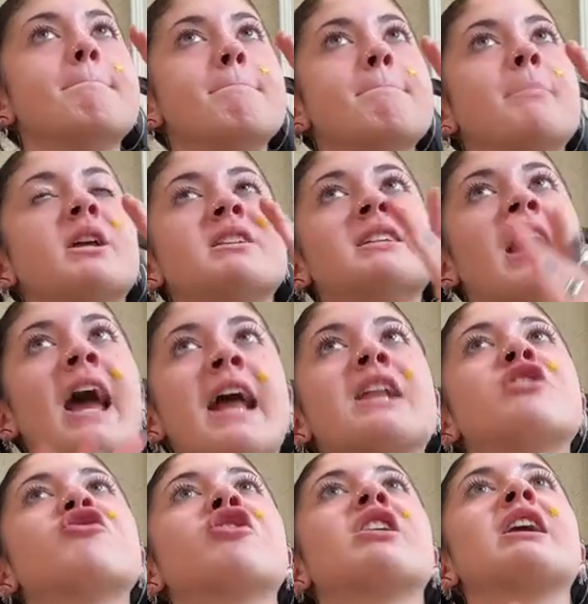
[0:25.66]

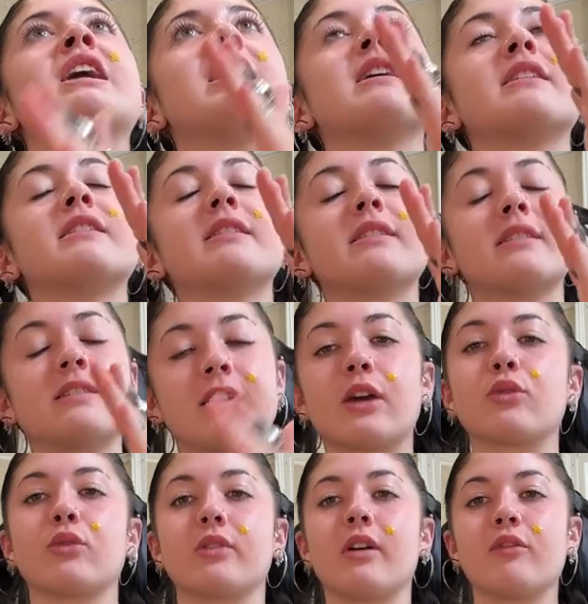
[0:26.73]
potentially
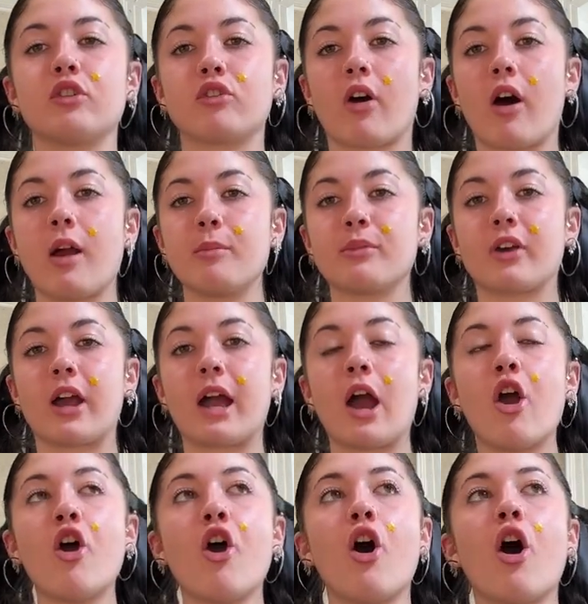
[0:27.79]
6 or 7 times. Like,
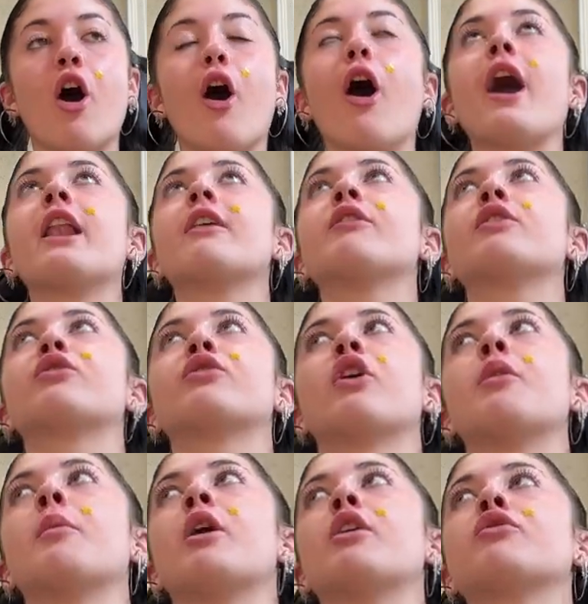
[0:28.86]
I love it
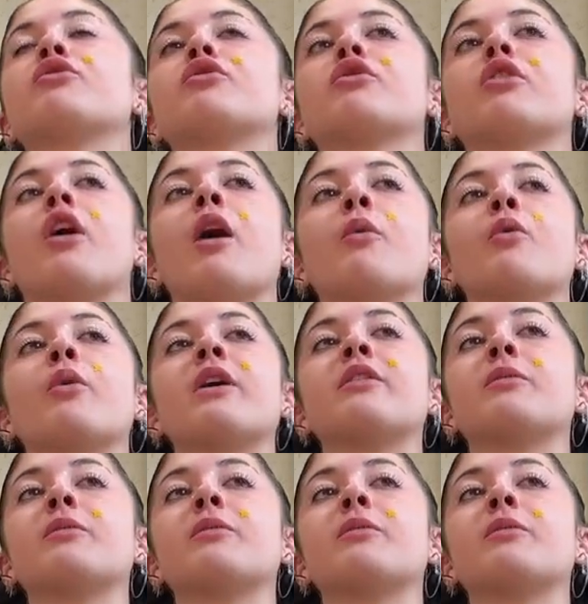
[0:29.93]
so much. I will always